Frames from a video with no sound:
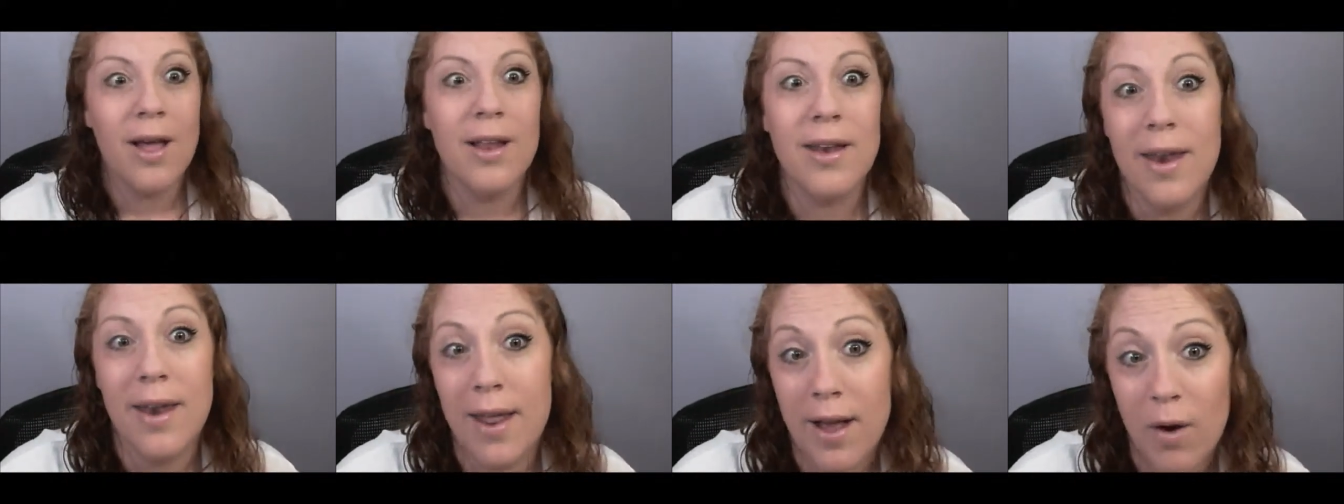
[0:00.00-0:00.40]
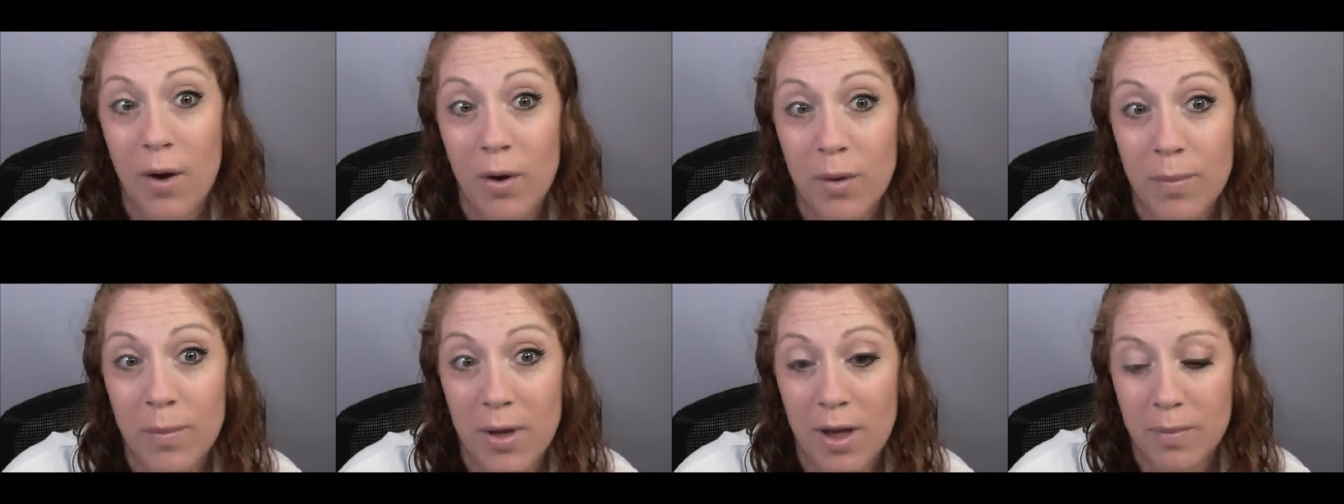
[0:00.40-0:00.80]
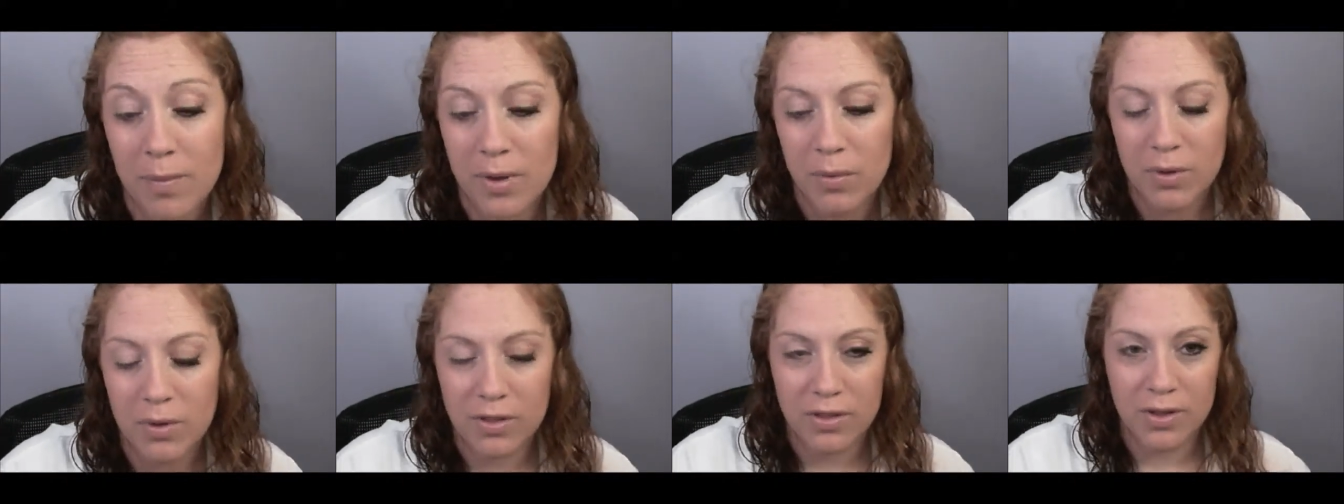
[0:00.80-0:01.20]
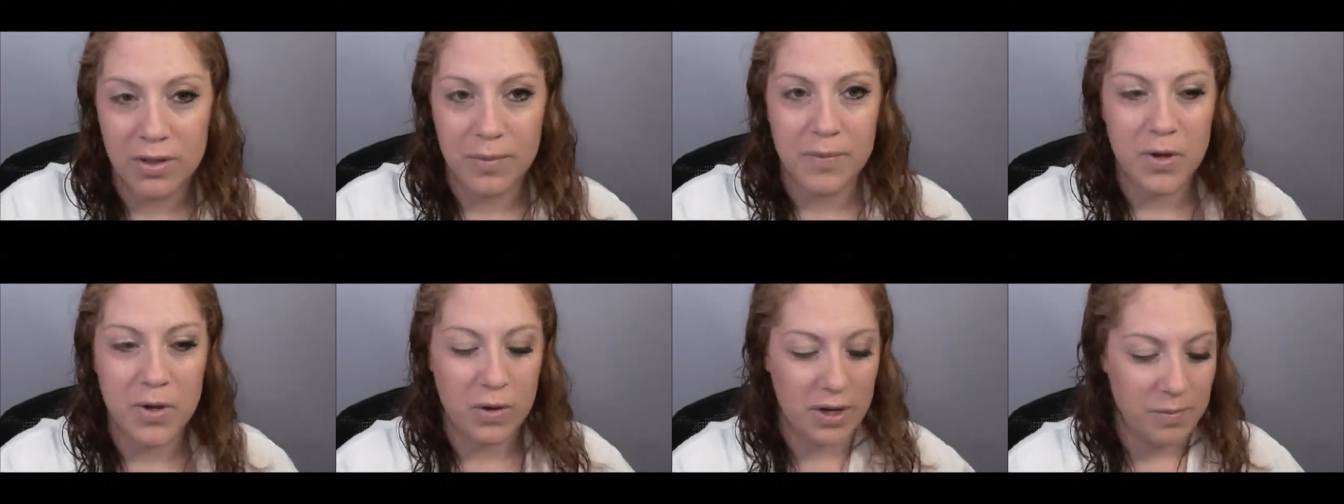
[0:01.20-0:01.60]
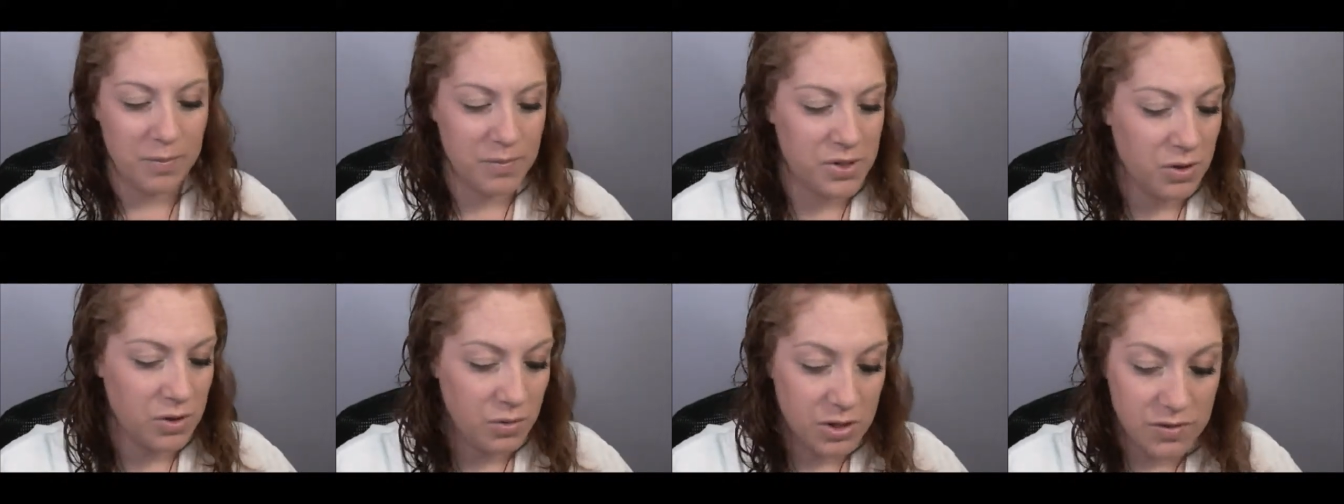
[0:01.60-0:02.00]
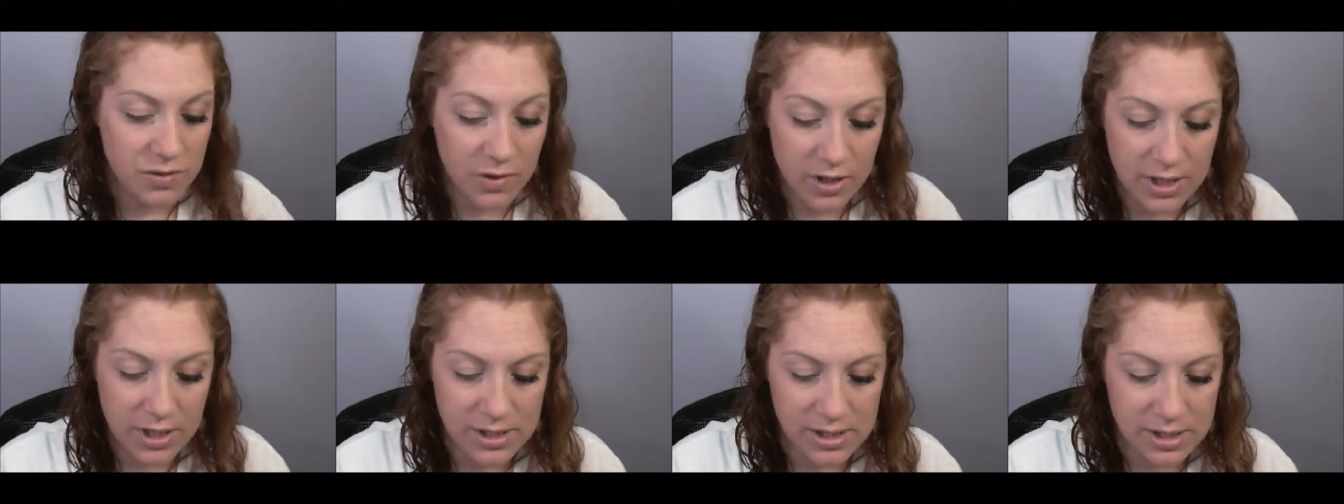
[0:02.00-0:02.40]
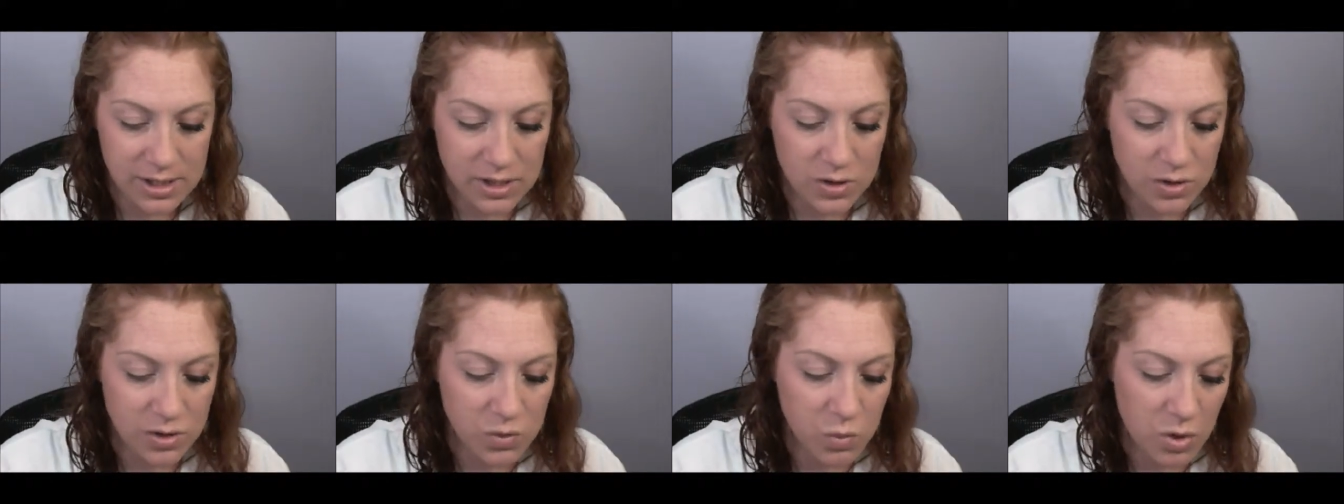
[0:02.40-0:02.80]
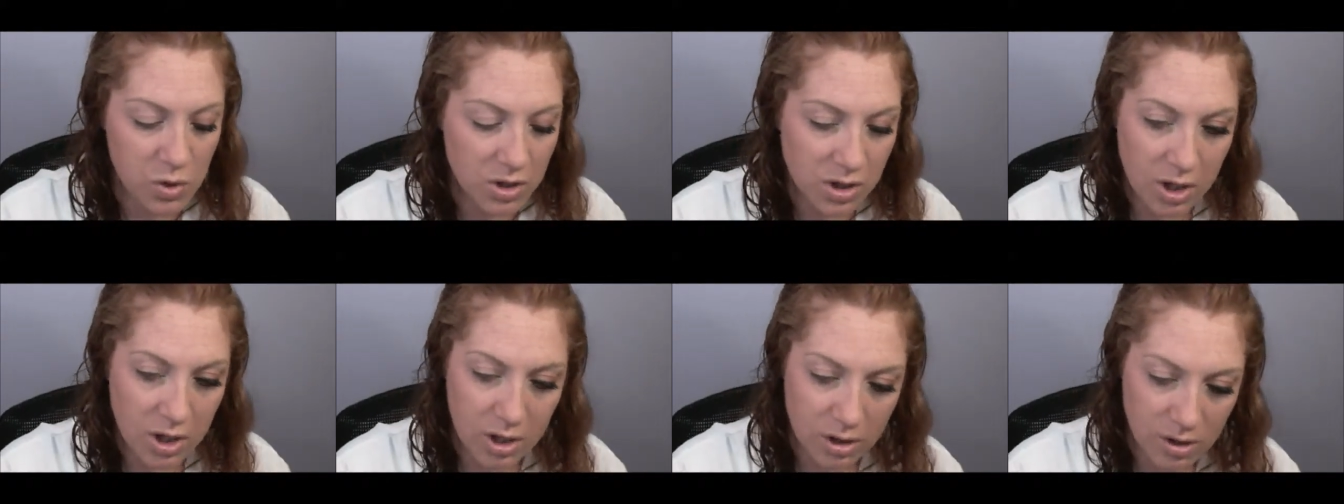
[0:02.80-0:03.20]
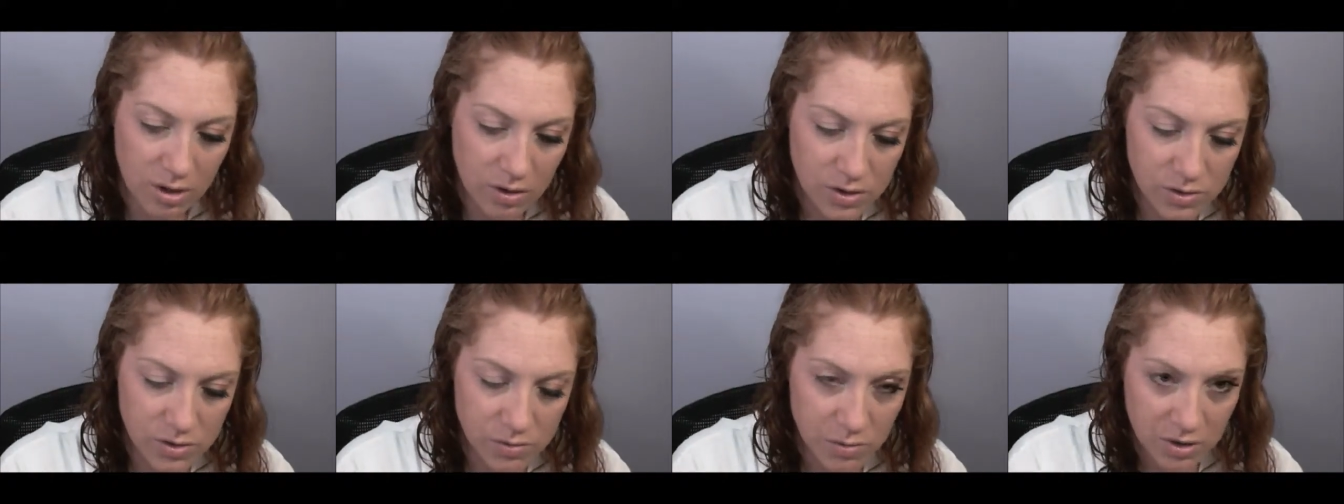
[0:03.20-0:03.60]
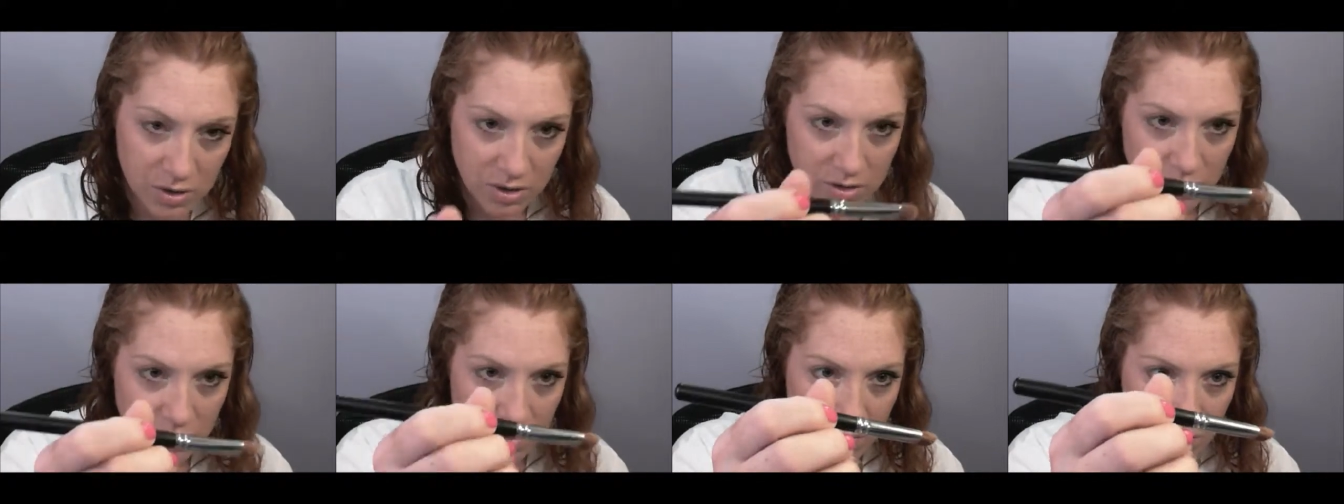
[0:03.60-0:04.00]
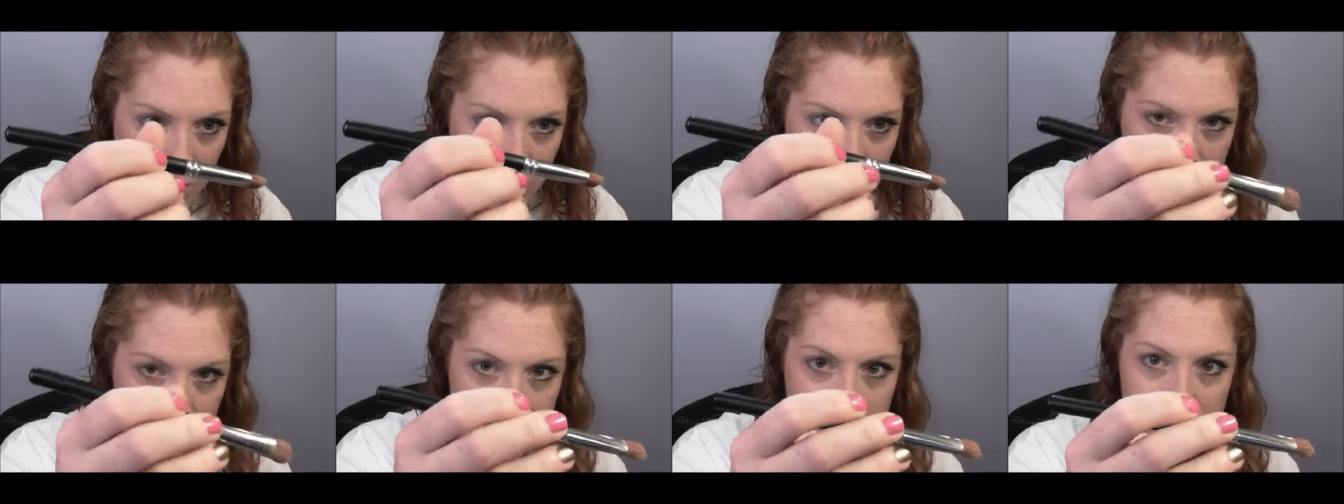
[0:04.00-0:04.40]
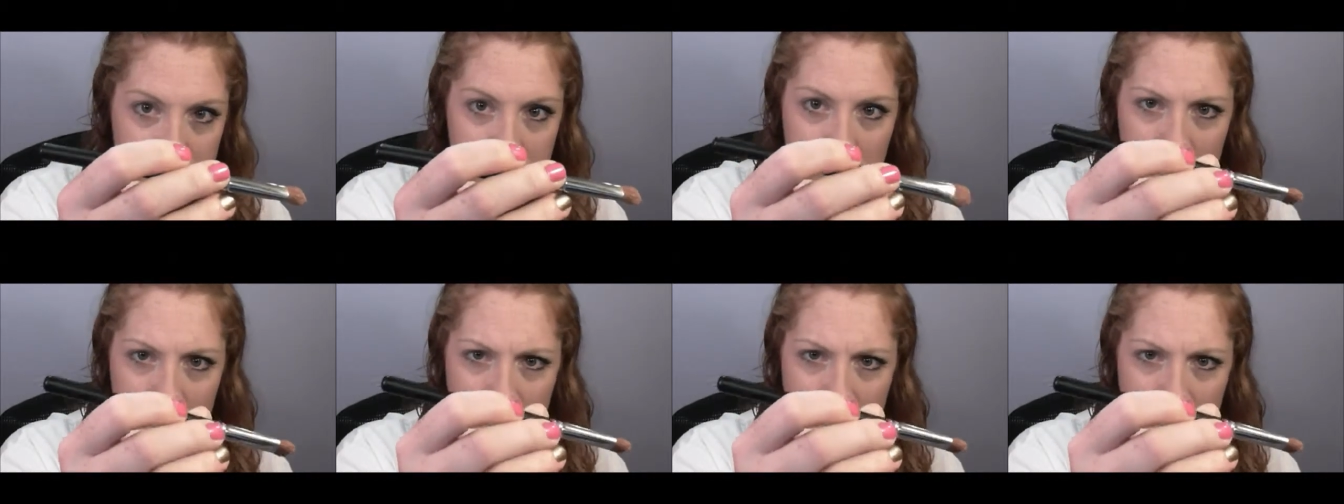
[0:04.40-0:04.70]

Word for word: Now I'm happy with it. Okay, so it's very easy. So it's one color, so I'm going to go in with this.